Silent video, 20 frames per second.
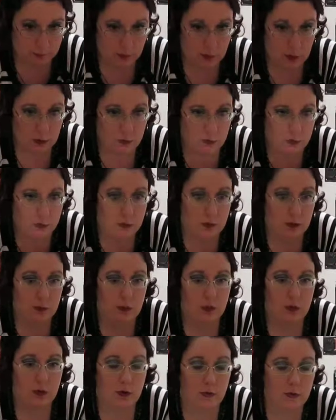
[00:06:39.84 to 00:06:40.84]
She's a good
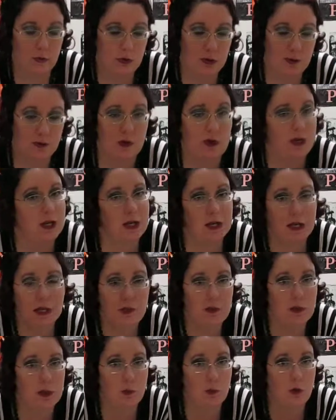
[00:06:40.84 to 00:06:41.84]
person, never did
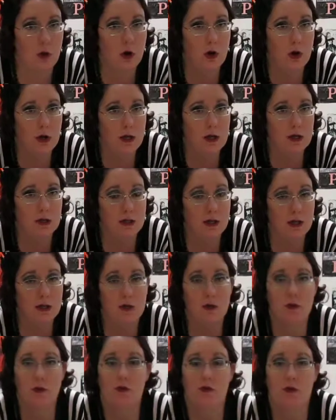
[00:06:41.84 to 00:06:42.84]
anything wrong, and
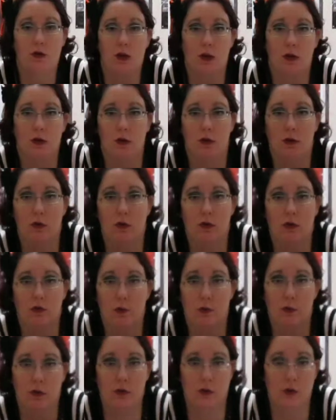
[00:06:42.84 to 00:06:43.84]
yet she is
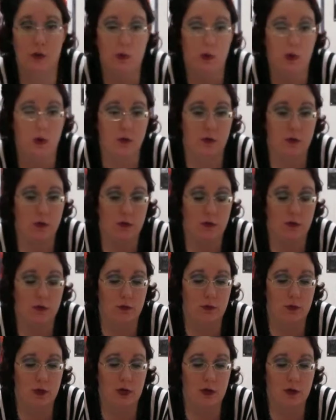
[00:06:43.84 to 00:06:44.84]
forced out onto the
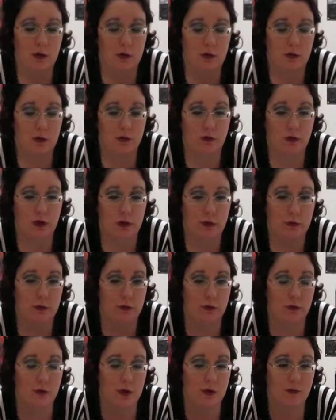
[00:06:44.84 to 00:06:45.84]
street. She
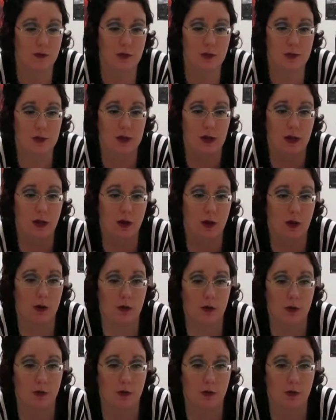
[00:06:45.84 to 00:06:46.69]
loses everything.